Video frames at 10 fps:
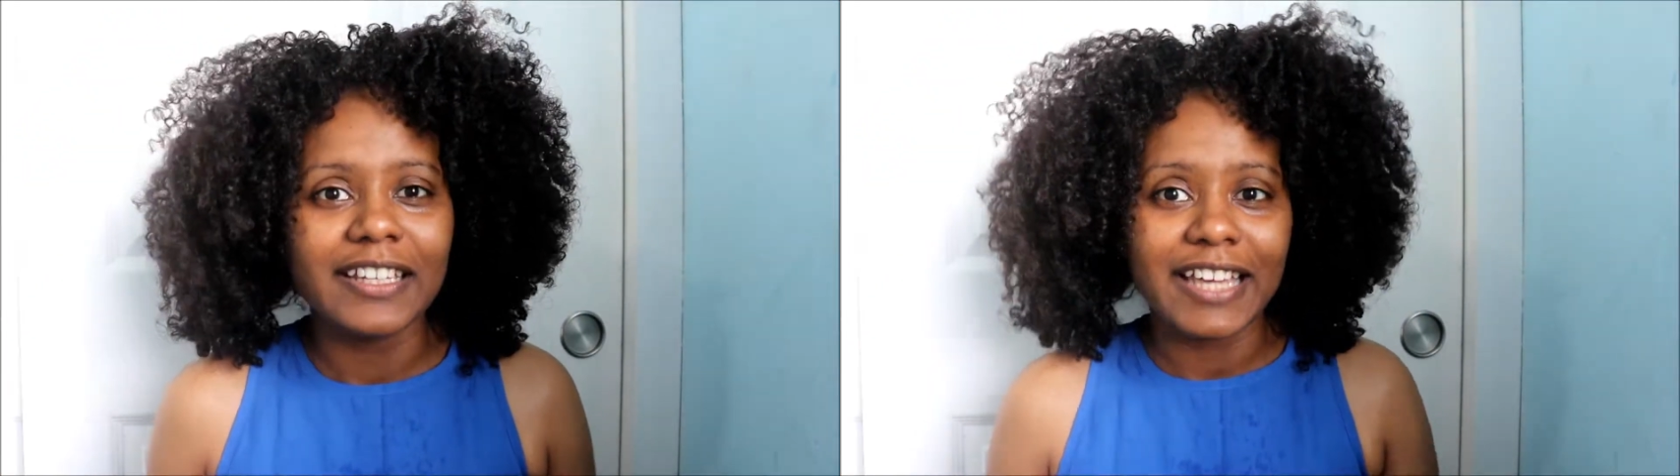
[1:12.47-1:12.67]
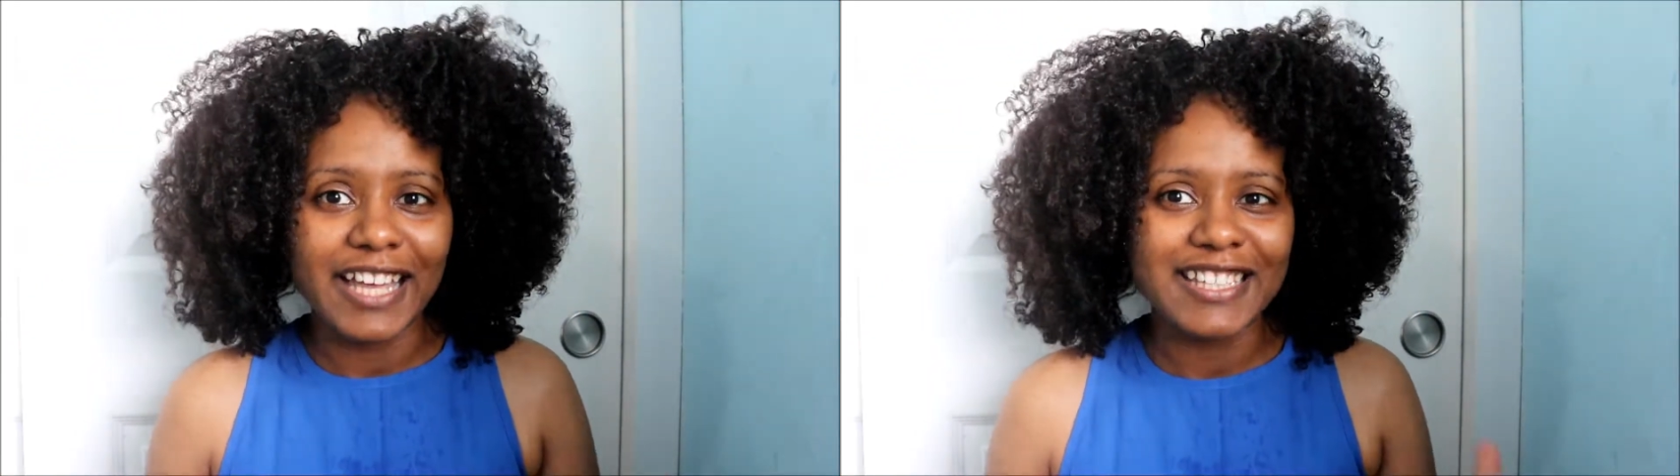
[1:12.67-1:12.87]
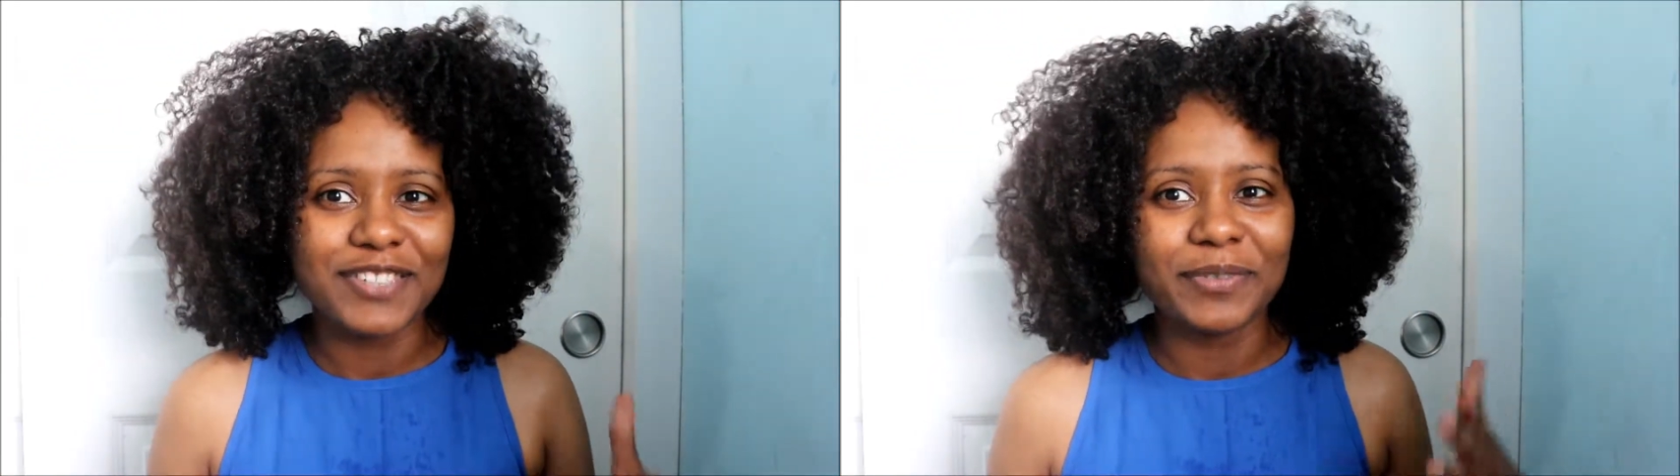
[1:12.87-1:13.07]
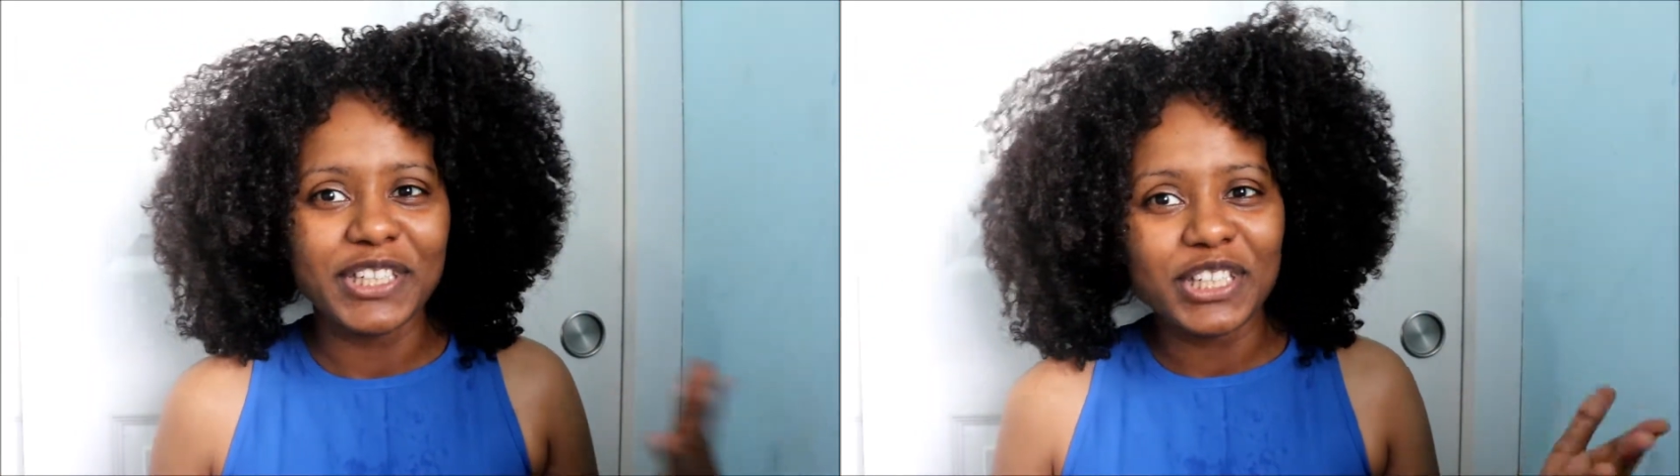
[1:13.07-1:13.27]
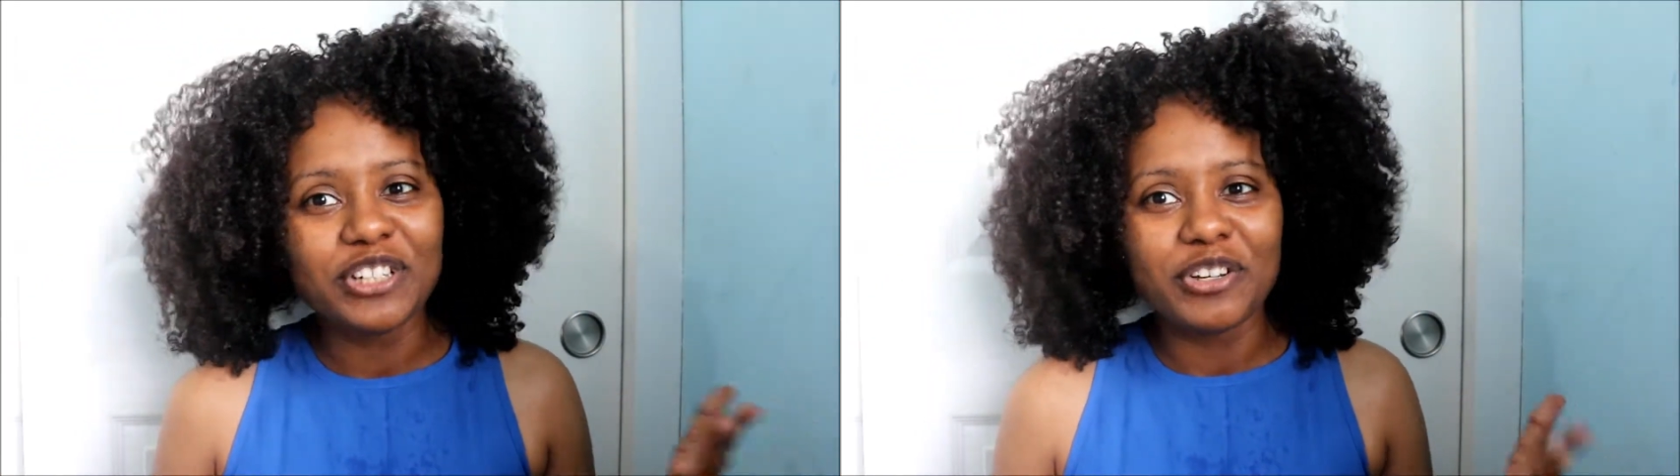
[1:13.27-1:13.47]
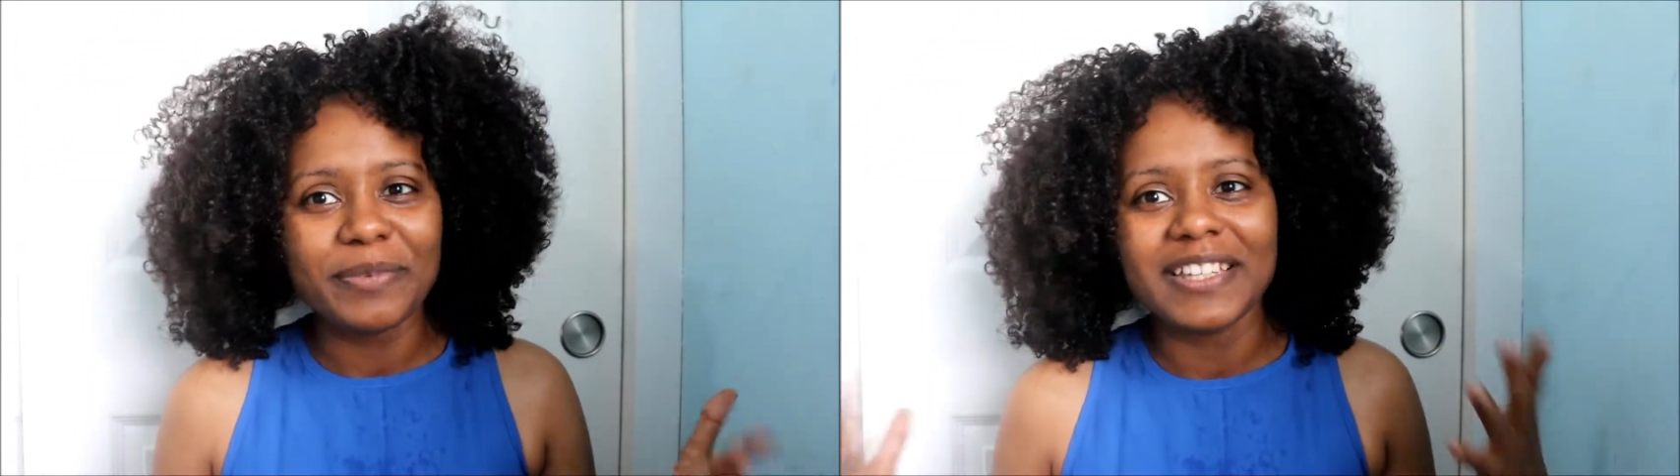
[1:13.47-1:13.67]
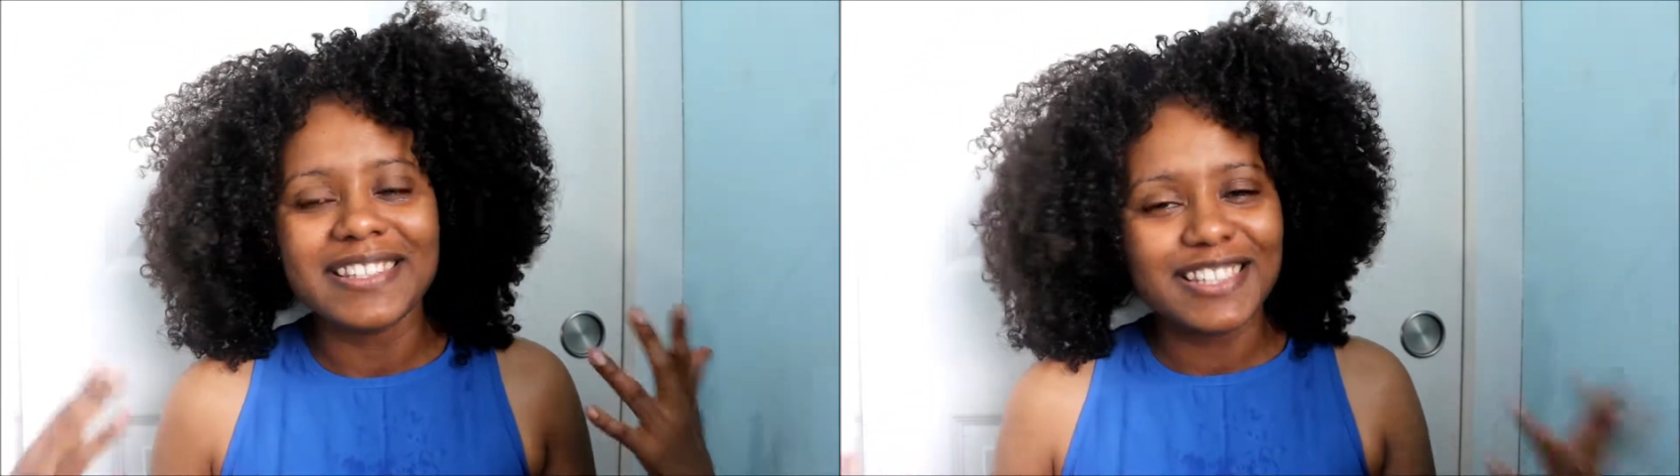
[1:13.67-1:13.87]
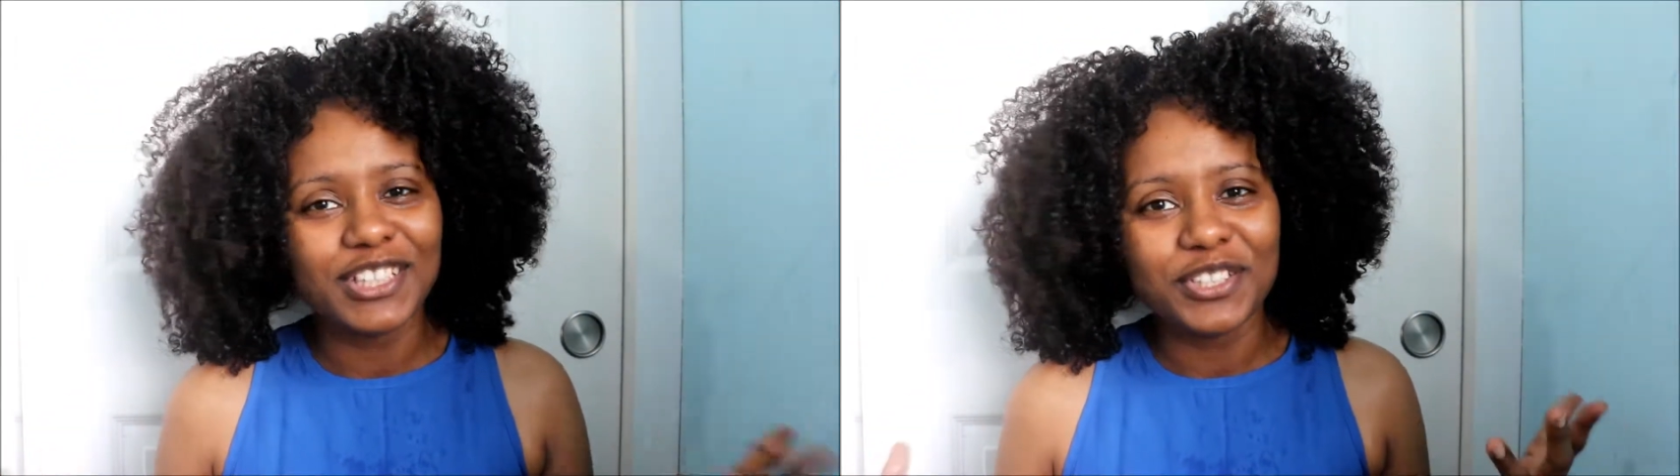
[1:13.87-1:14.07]
Yes, we in the Caribbean
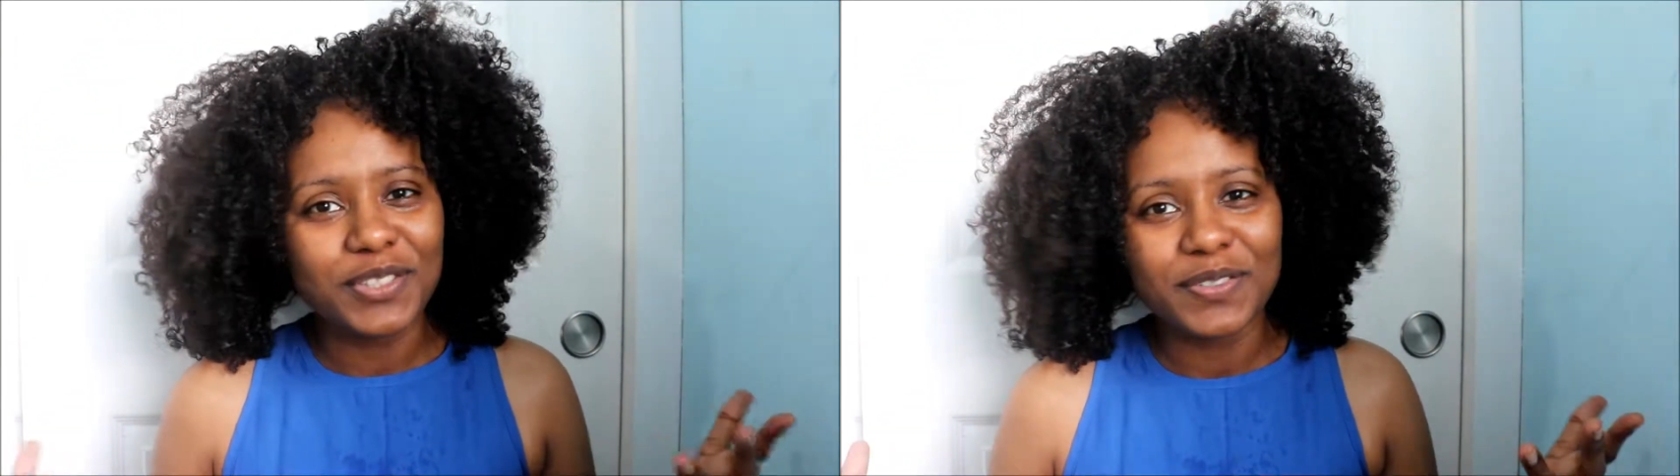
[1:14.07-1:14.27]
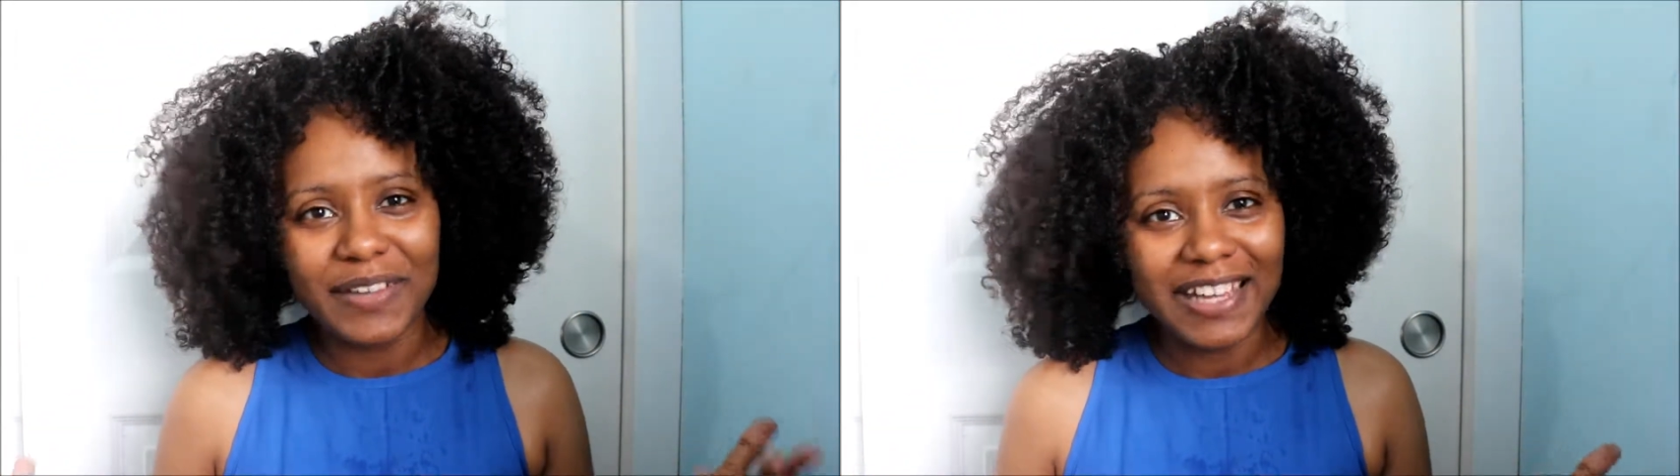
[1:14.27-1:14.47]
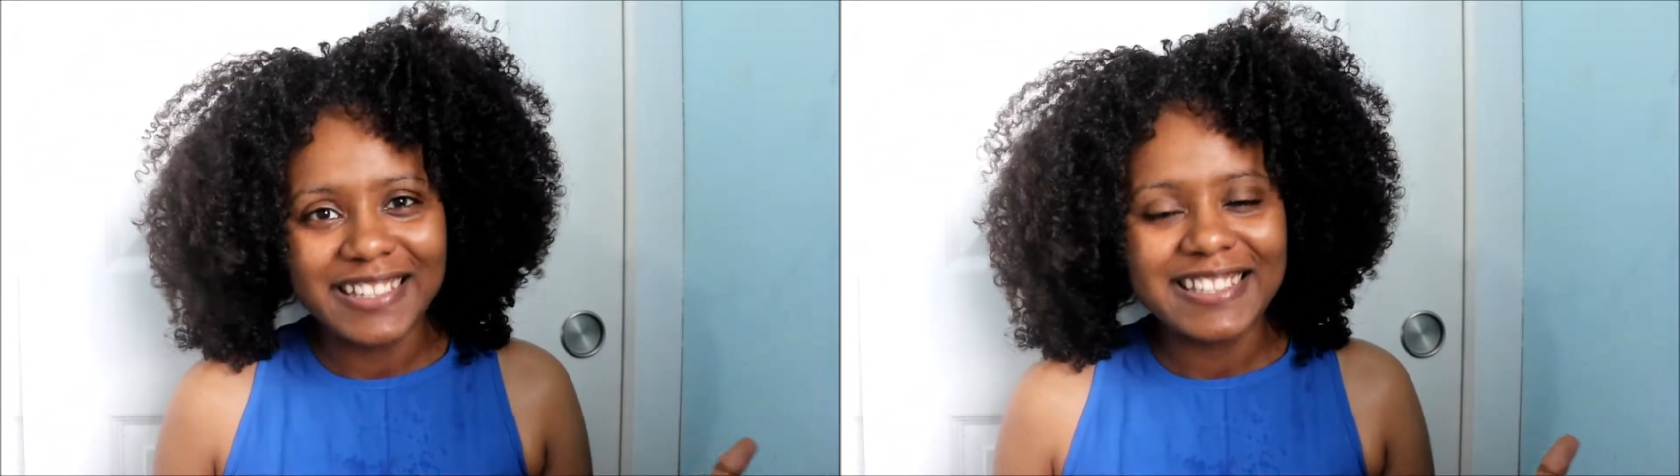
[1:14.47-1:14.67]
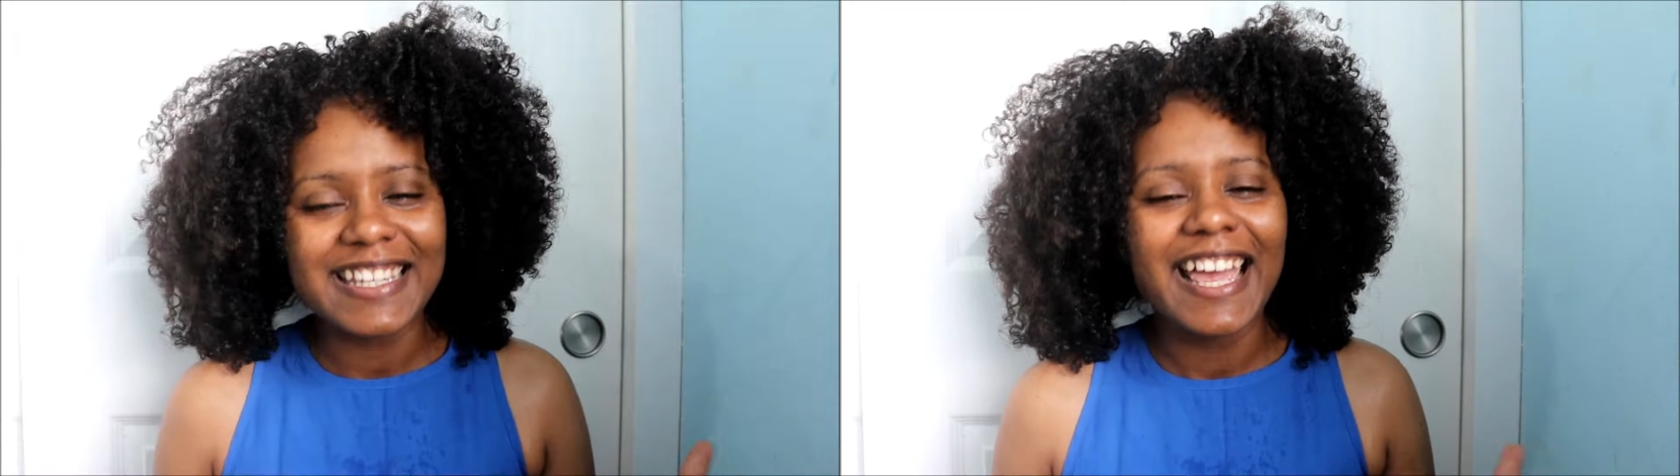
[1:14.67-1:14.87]
still use fans.